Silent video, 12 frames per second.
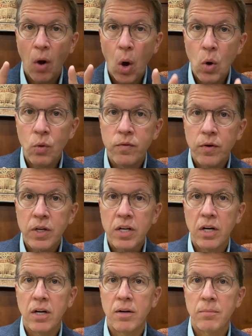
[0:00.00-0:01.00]

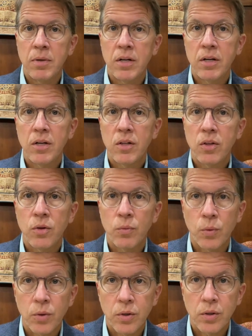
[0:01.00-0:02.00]
overcome the
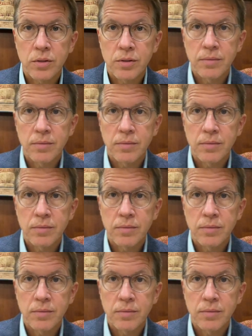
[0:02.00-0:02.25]
world.